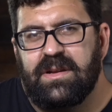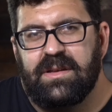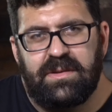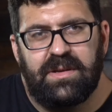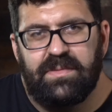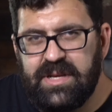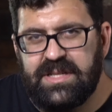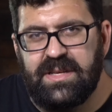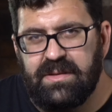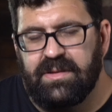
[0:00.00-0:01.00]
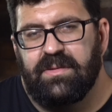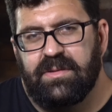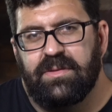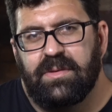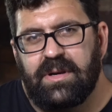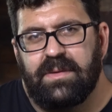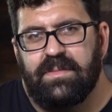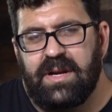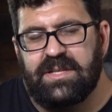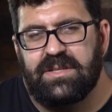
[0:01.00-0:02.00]
Now you can reseal an old York
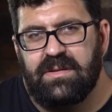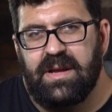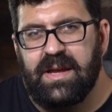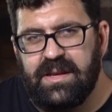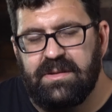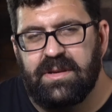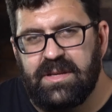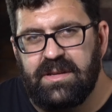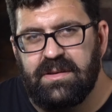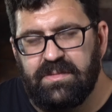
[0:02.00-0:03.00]
compressor and you can